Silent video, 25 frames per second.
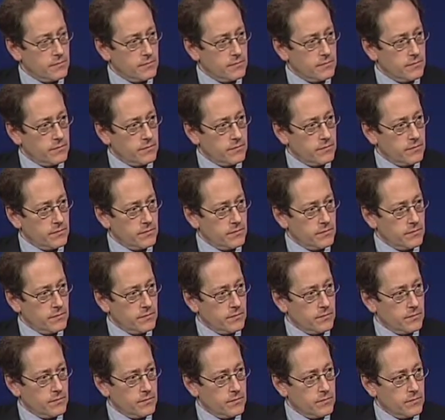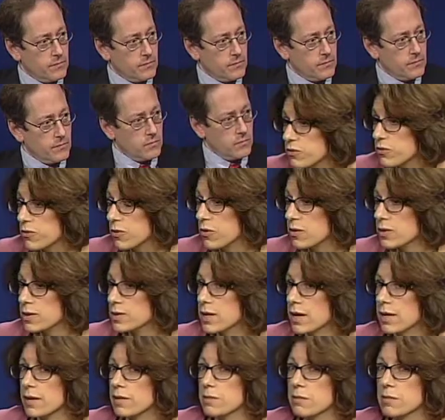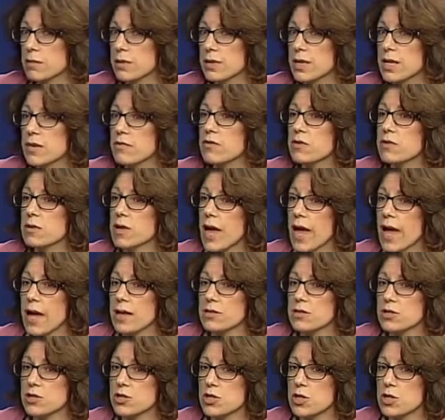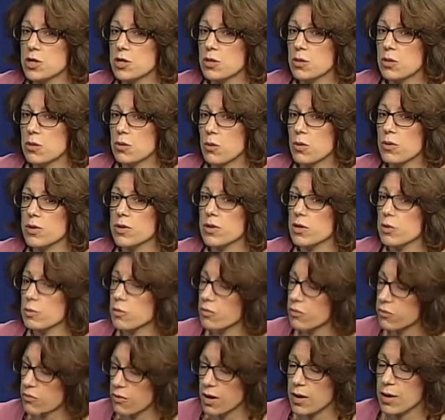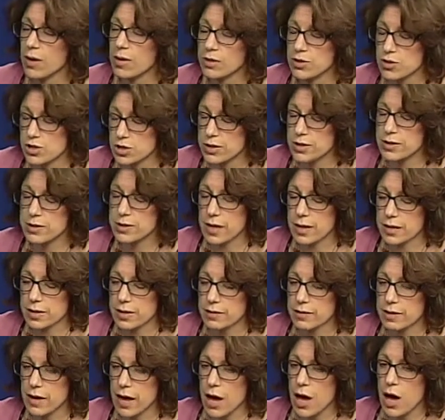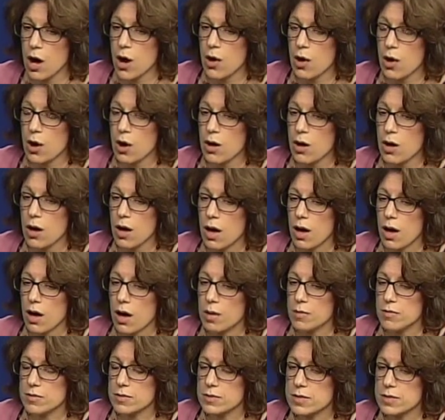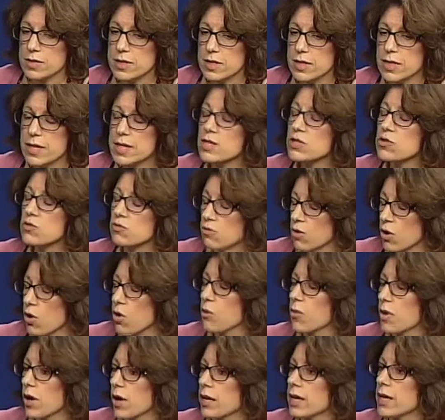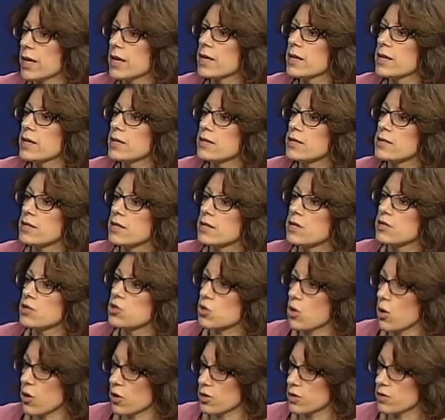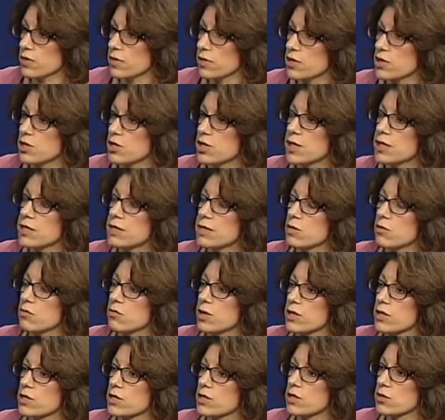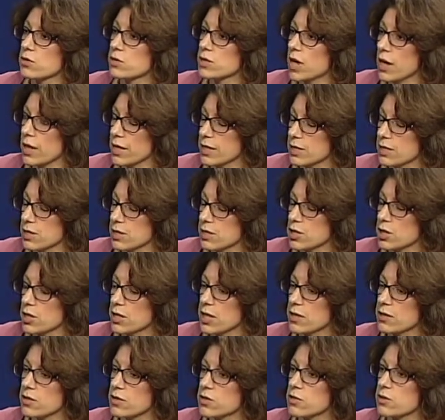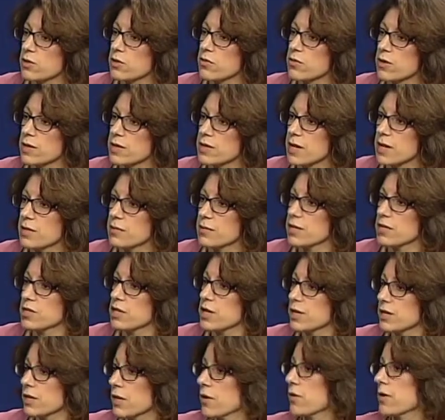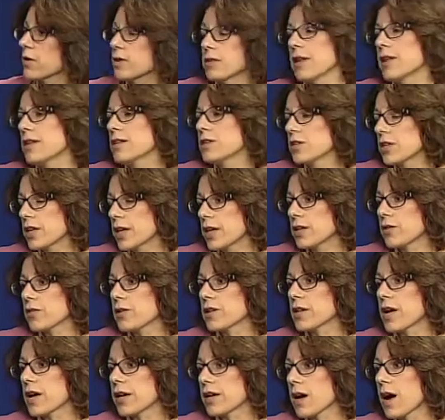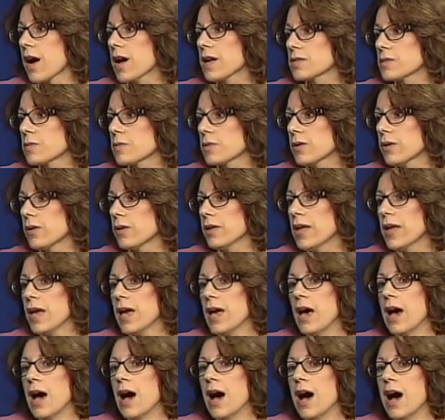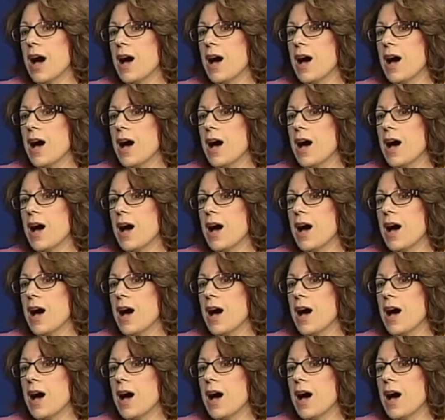Well, what's wonderful is I believe last year or mm -hmm. the mm-hmm. year before, I should say this, uh, Denise Roma is in charge of this. She is the registered dietitian and the certified diabetes educator at Nyack Hospital. Right.